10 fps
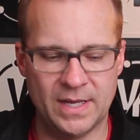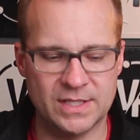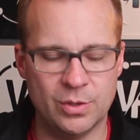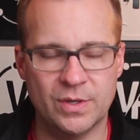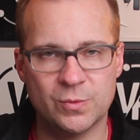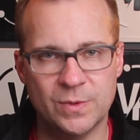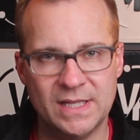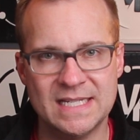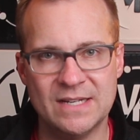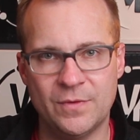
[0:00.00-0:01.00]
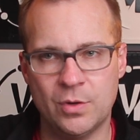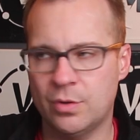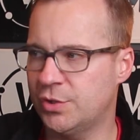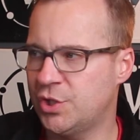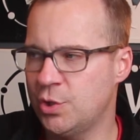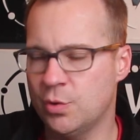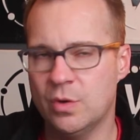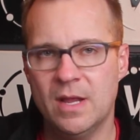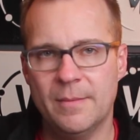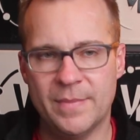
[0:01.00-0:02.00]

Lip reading: And so it's really difficult to